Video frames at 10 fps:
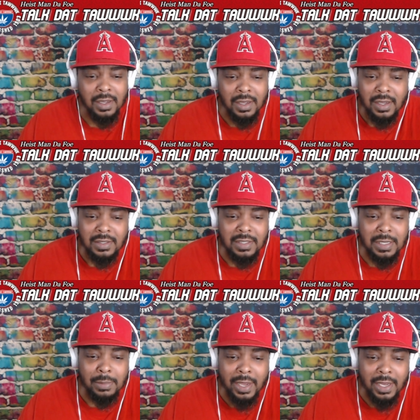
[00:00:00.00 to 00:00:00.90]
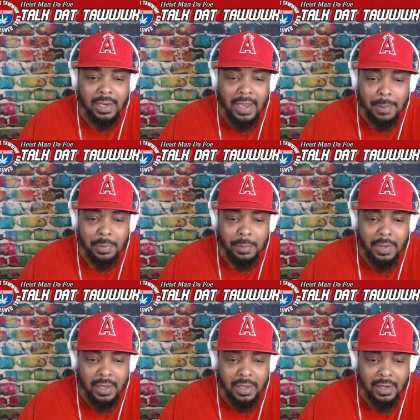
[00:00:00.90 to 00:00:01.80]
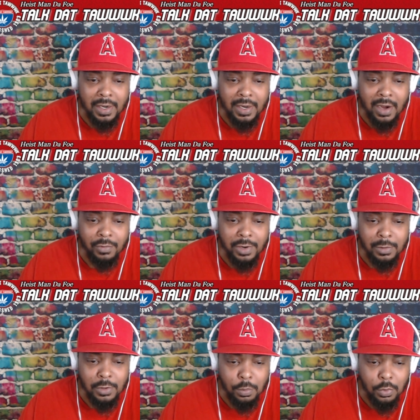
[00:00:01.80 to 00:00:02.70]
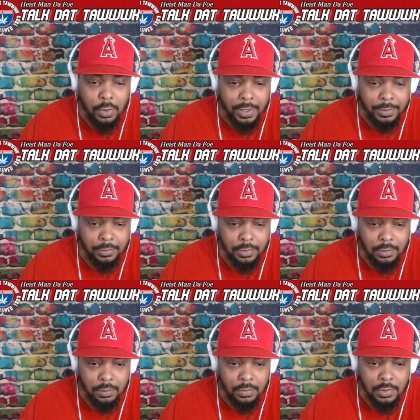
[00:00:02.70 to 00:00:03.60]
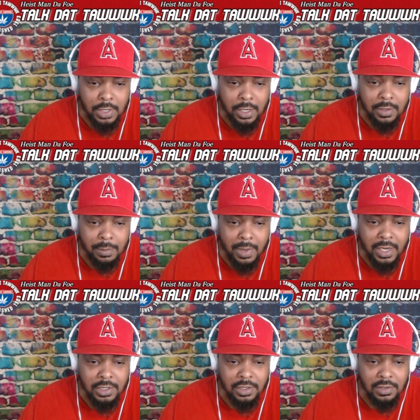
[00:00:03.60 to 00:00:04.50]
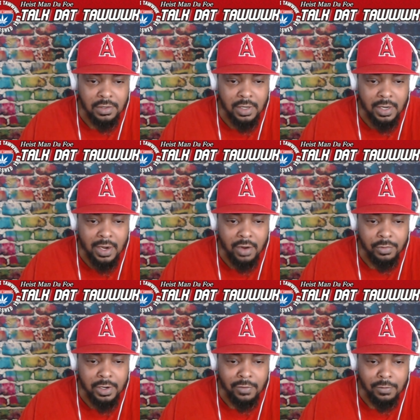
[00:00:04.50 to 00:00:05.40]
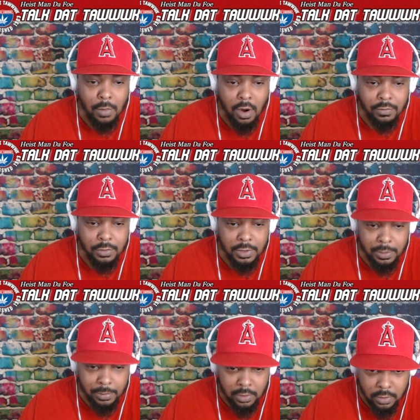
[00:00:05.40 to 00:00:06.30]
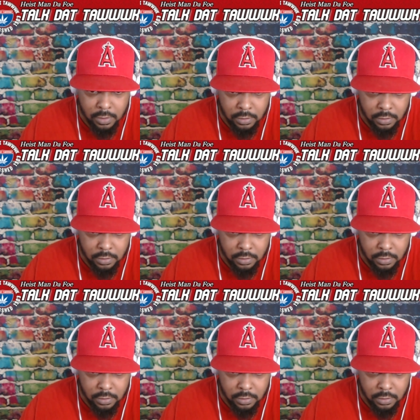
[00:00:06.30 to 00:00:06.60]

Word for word: it seemed like it didn't happen, man. They didn't got rid of your boy, Jonathan Majors. They didn't got rid of Marvel, did man. Hold on.